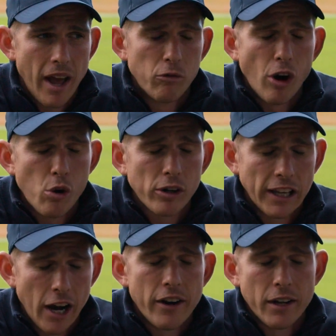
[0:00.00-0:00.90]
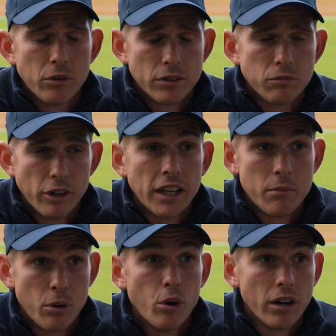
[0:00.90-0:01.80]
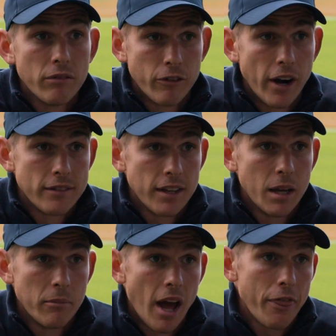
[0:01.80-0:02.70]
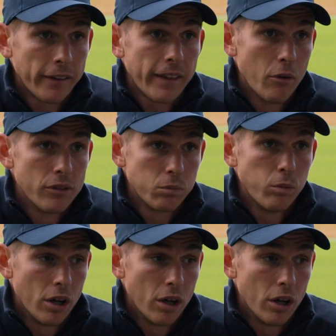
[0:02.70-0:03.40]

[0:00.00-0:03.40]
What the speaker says: role clarity was really important for our team, and I think that was